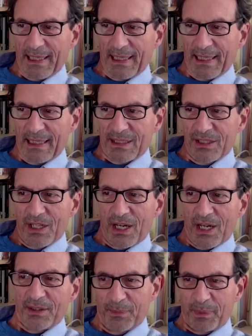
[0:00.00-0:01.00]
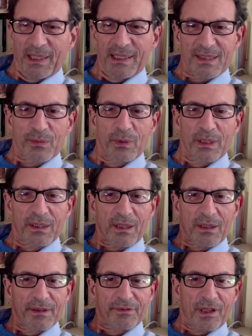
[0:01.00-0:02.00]
is not the place we
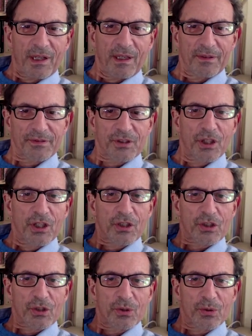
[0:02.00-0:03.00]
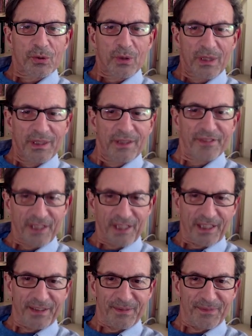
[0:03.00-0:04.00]
are evolved to live
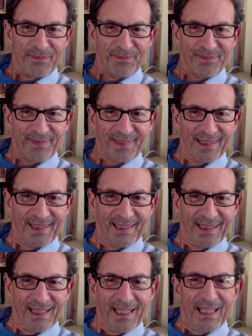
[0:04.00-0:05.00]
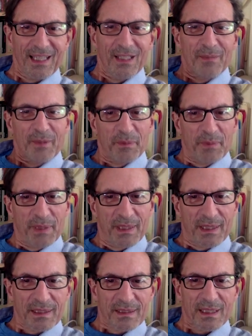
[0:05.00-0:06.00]
in. Human
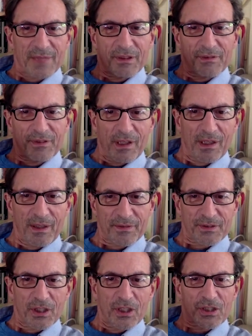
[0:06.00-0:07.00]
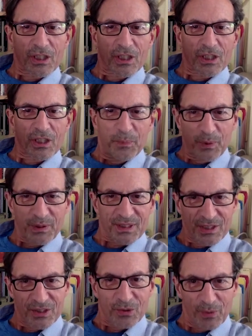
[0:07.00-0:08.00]
beings have evolved to cope with
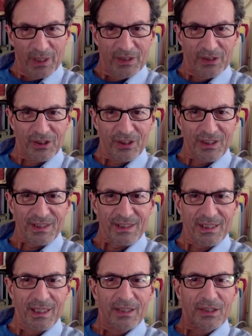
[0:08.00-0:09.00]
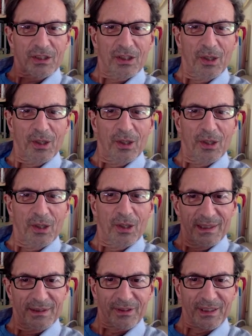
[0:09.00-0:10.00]
situations, to cope
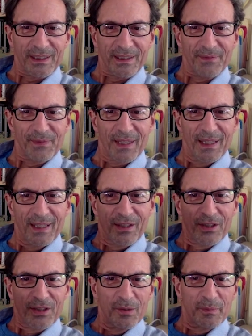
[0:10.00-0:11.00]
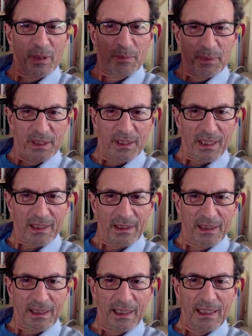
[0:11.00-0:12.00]
creatively. The human
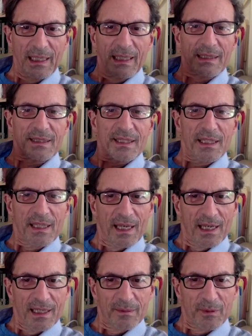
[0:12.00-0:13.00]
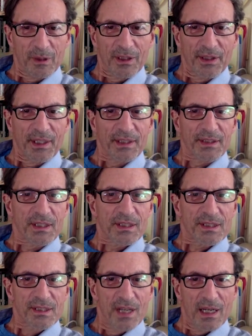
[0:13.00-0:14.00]
being is the animal that
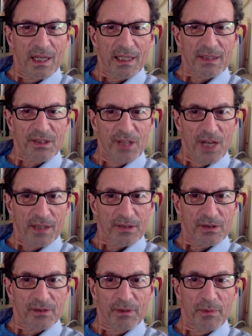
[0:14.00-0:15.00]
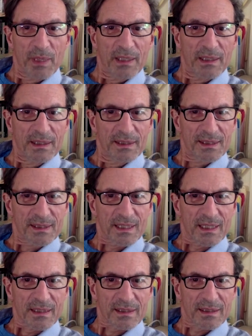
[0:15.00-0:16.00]
does not, is not driven by
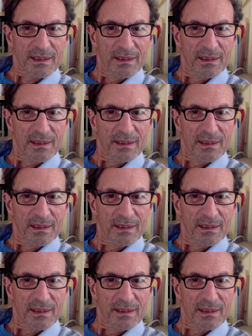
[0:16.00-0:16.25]
instincts.